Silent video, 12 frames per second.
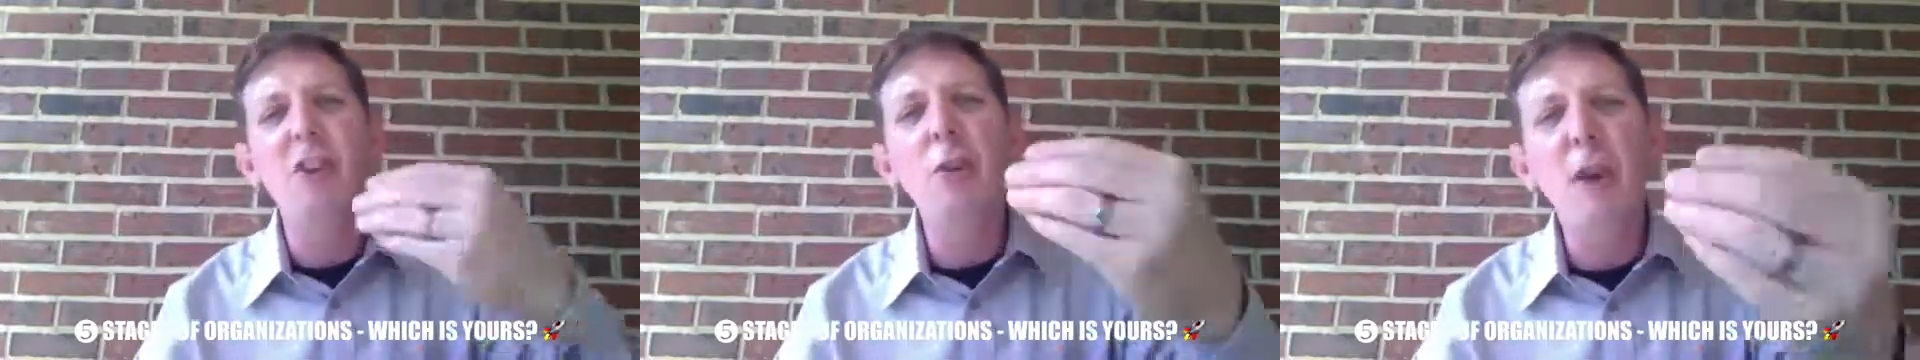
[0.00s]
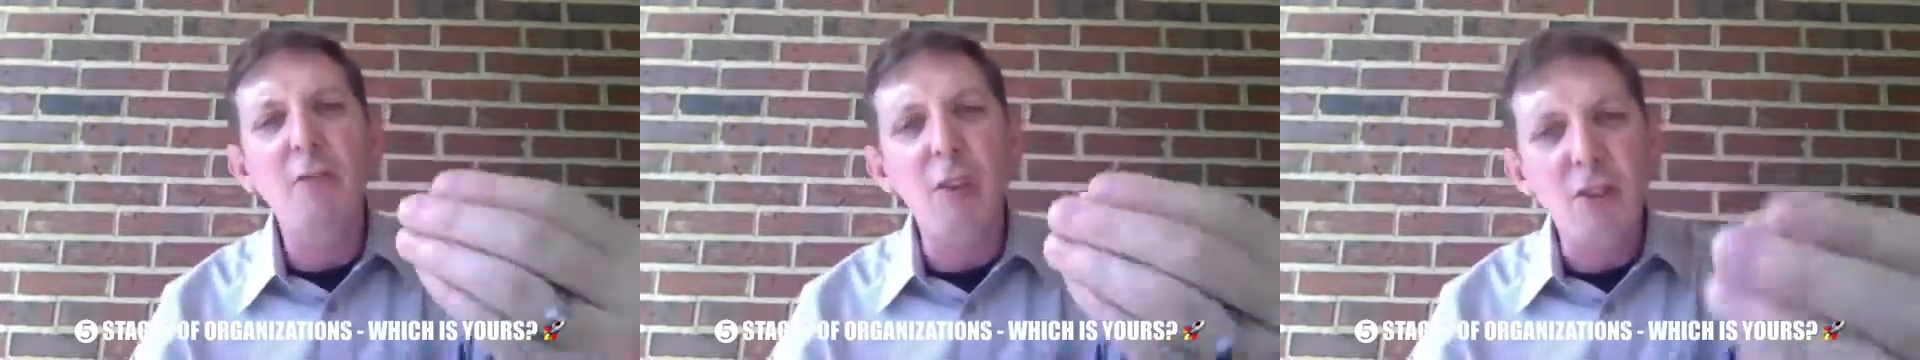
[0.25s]
that
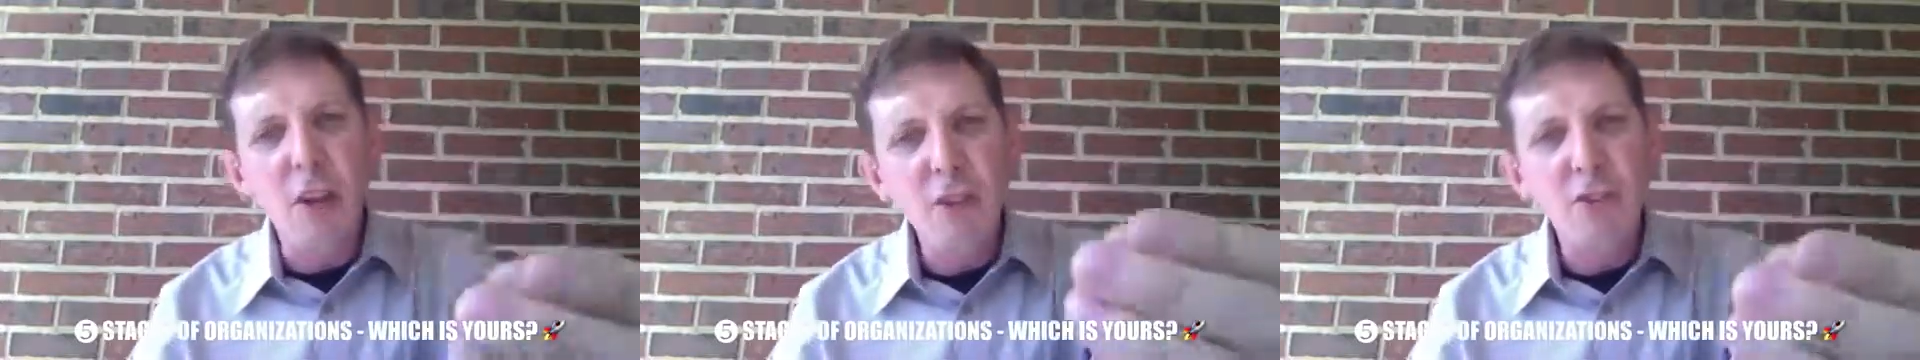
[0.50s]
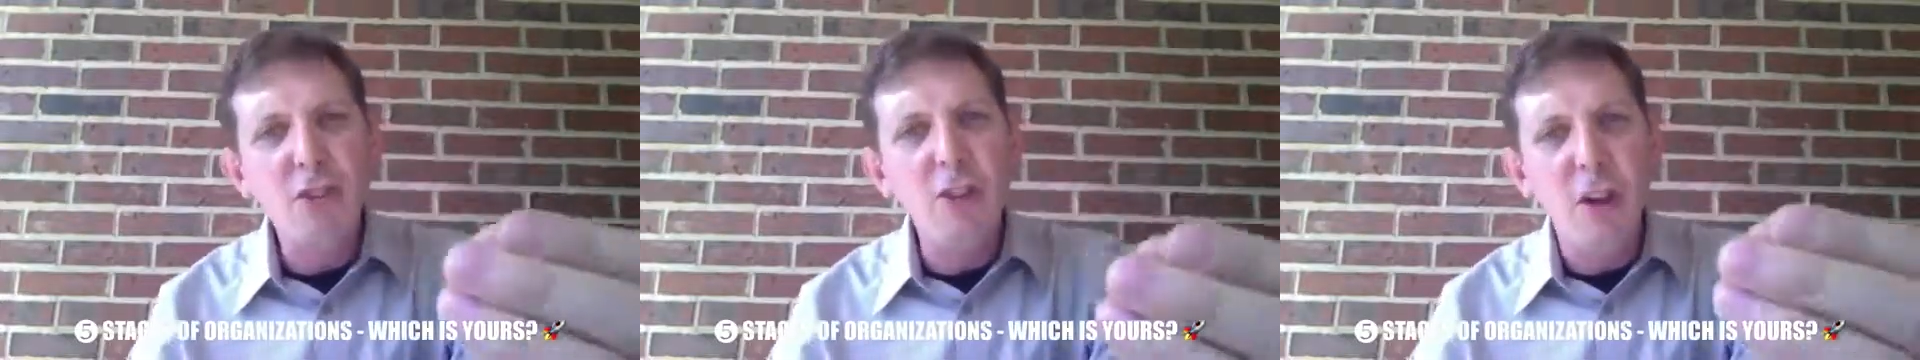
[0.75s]
you have to
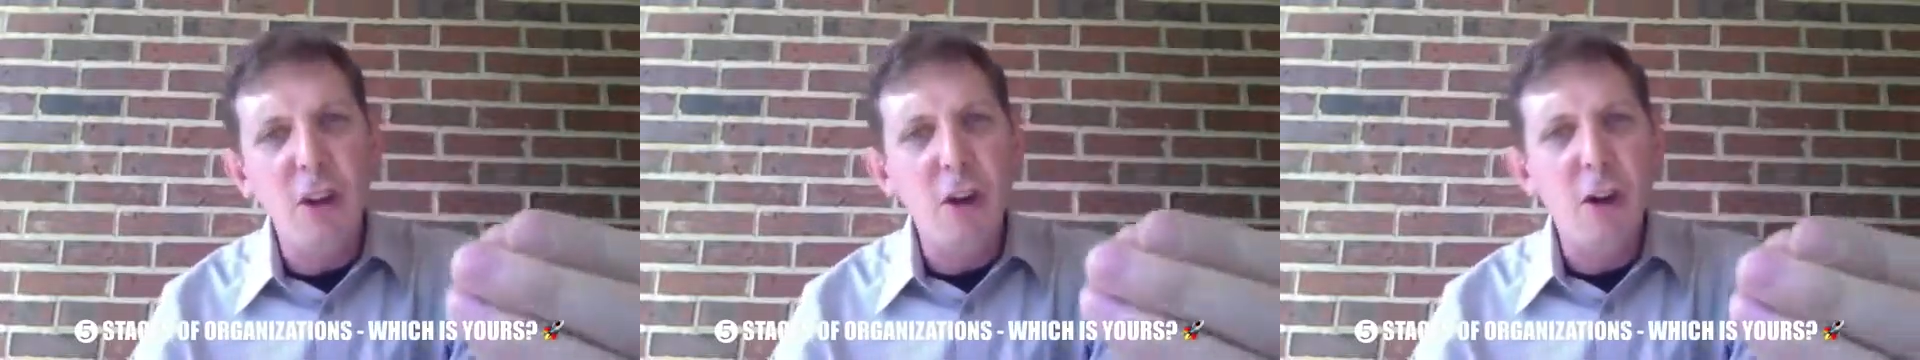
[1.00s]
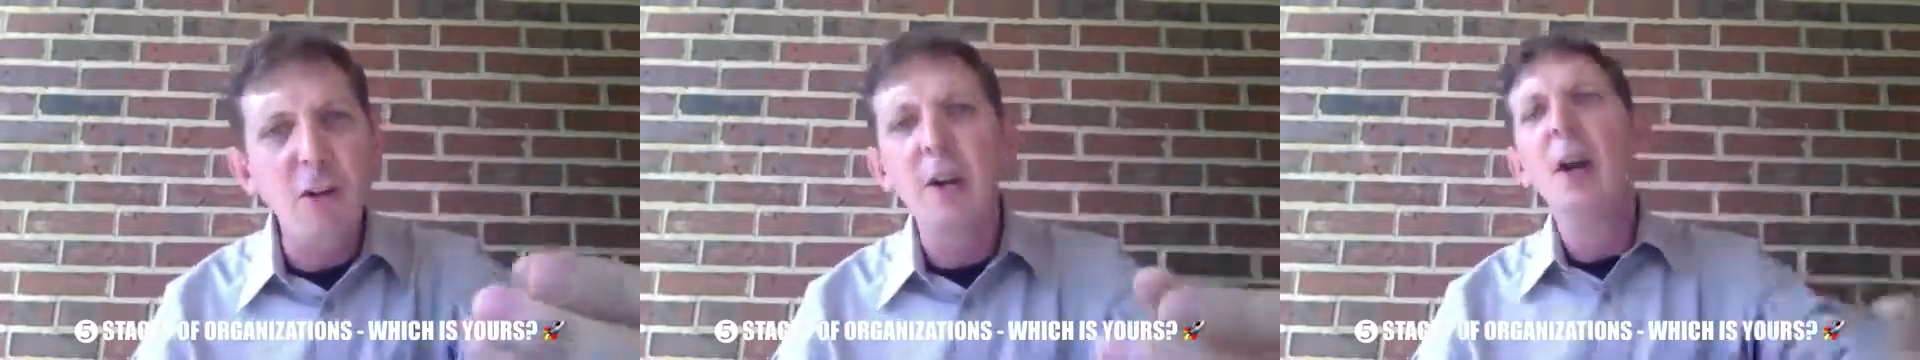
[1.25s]
touch the
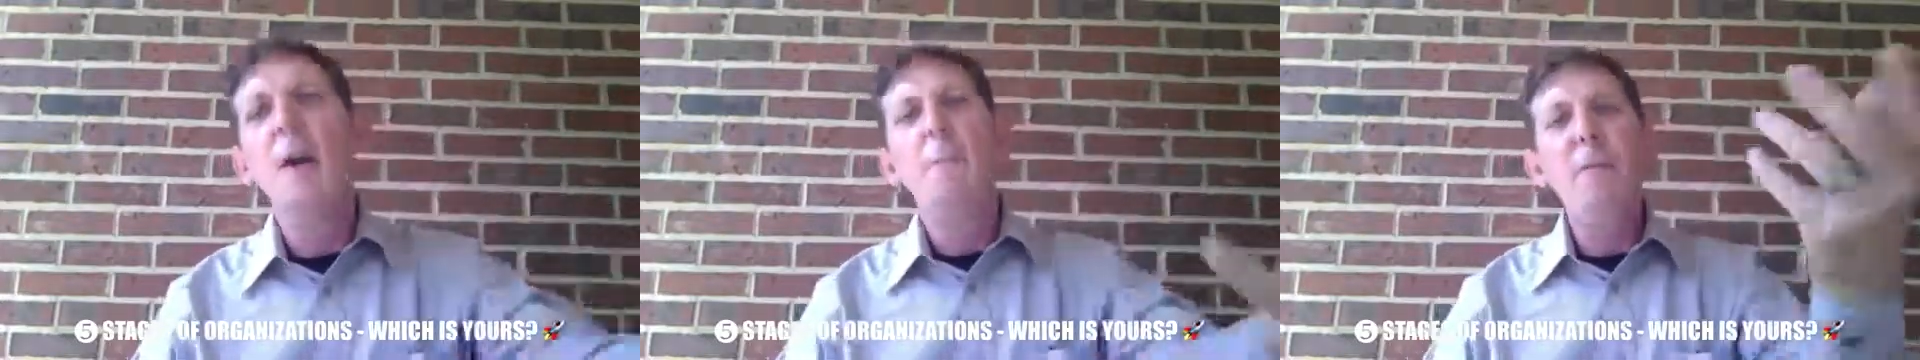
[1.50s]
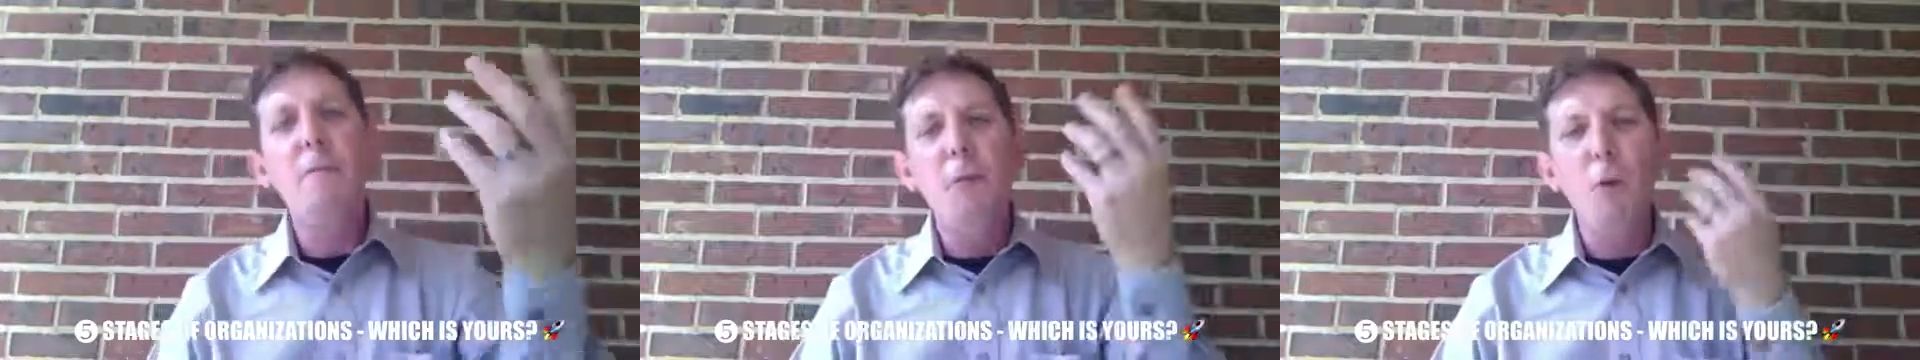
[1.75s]
heart
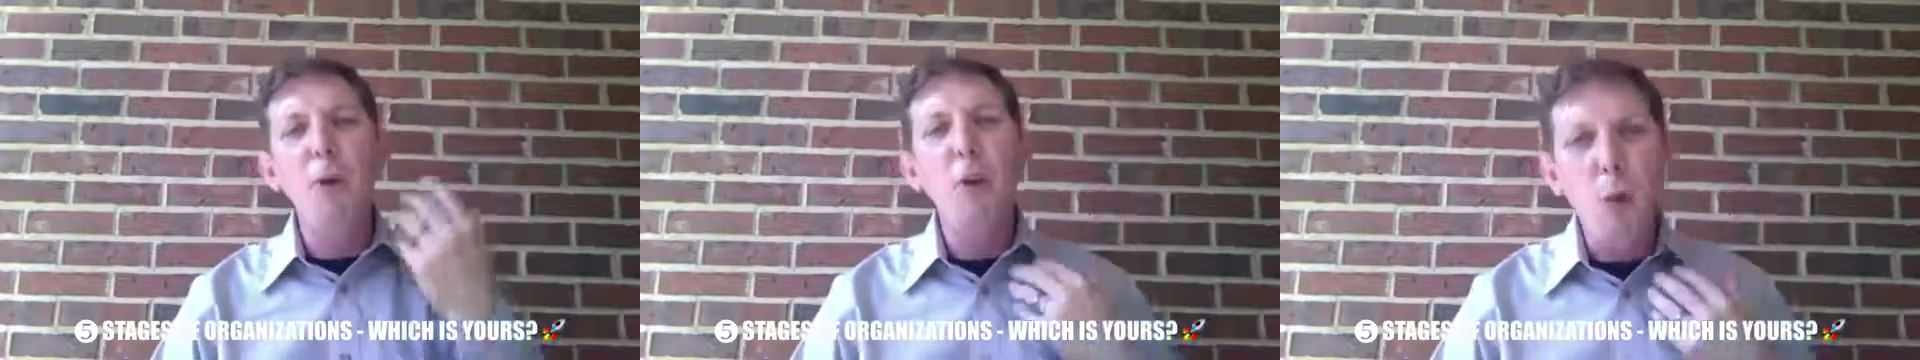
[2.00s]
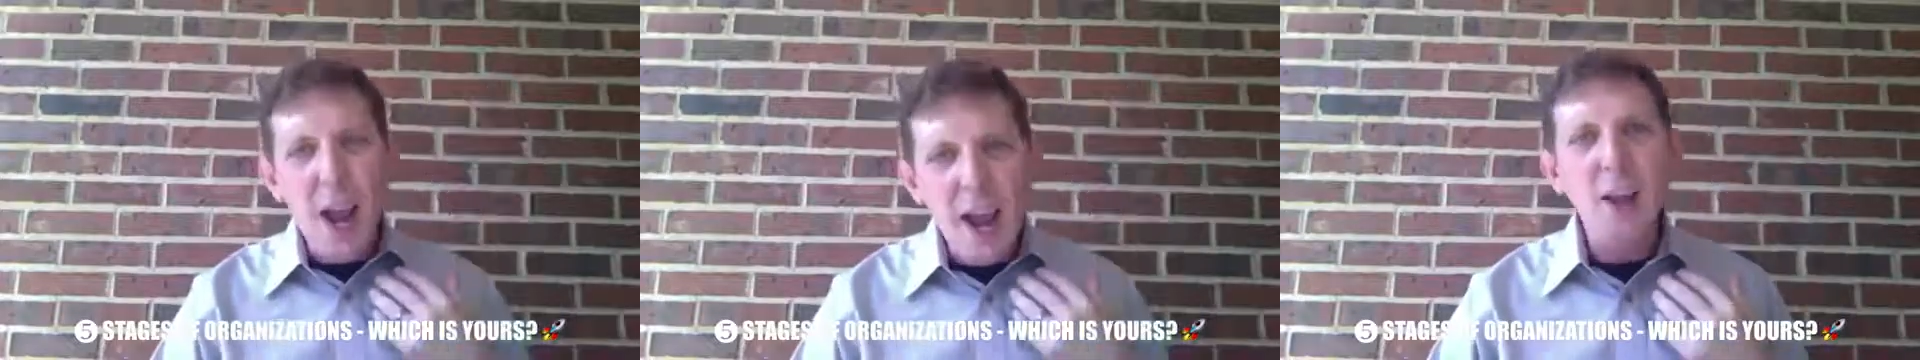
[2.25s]
before
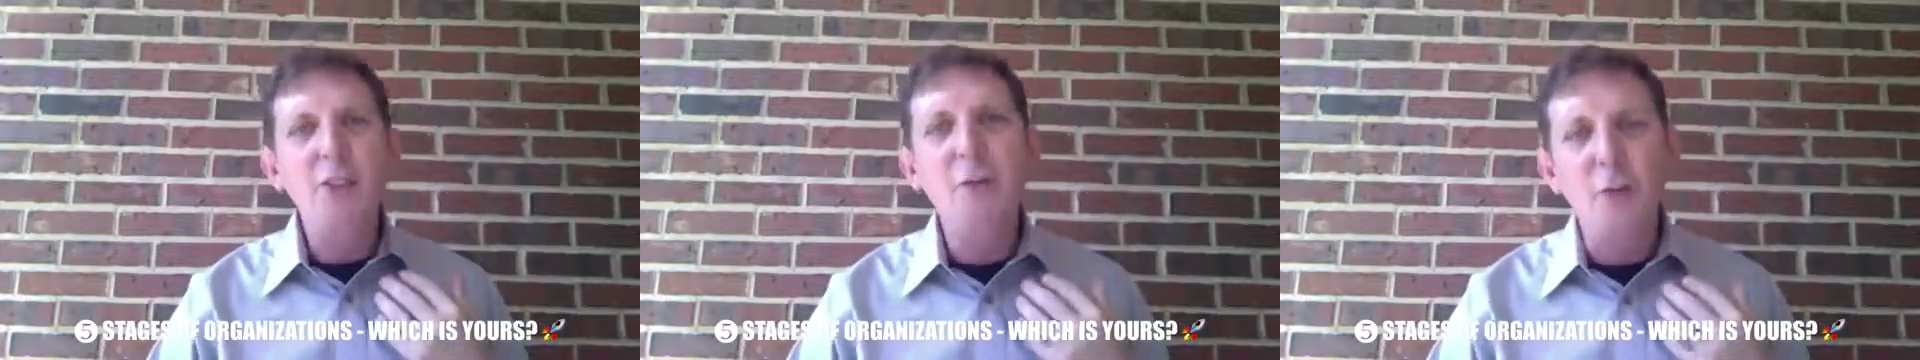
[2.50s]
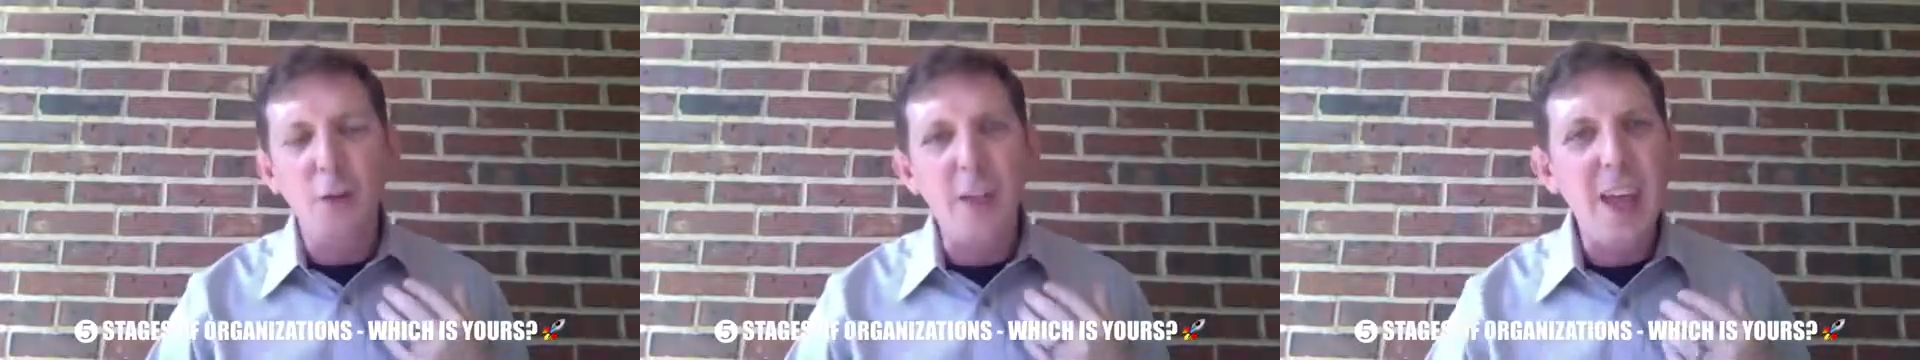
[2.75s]
you ask
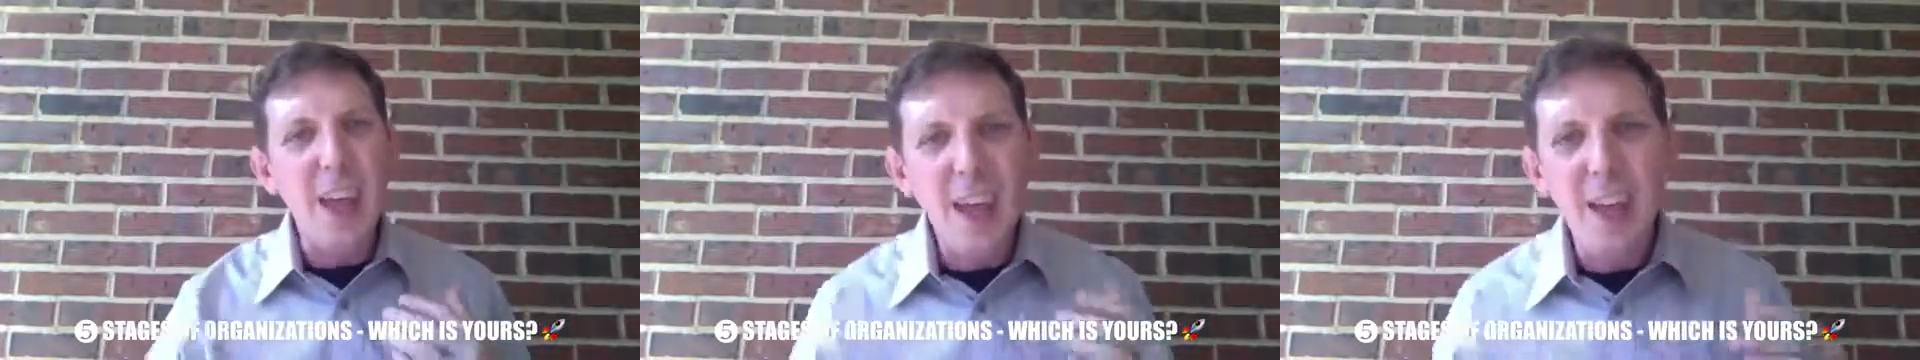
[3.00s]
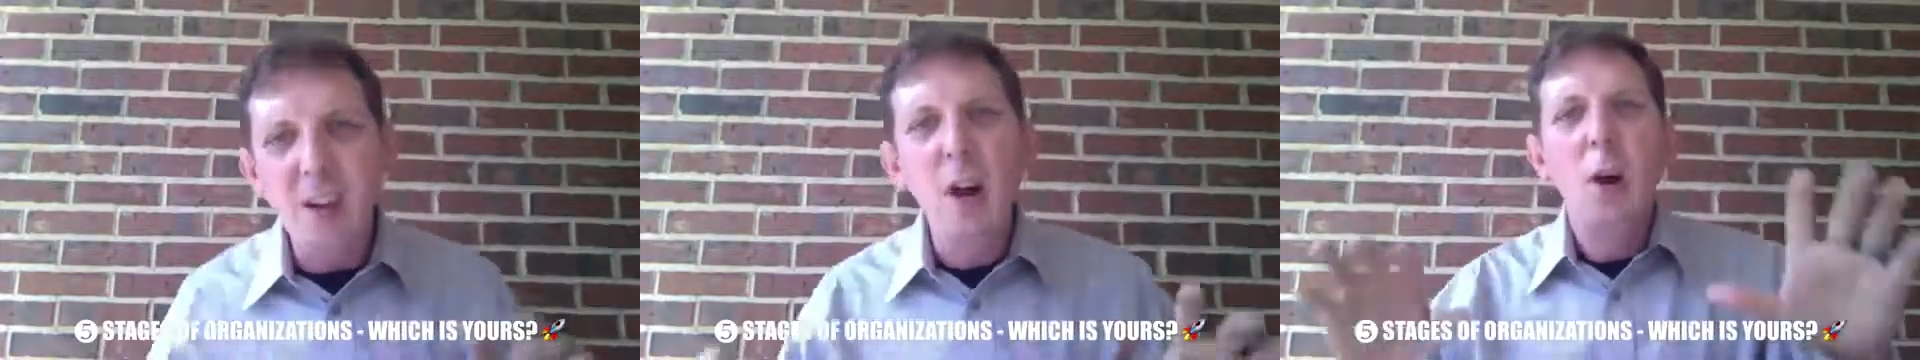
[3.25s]
for the
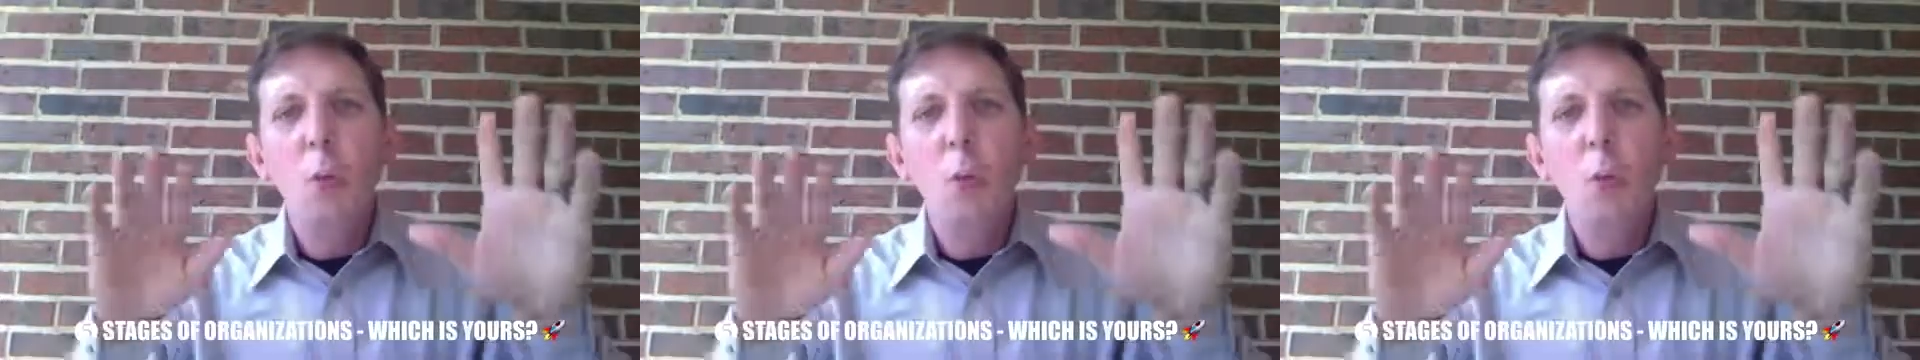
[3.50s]
hand,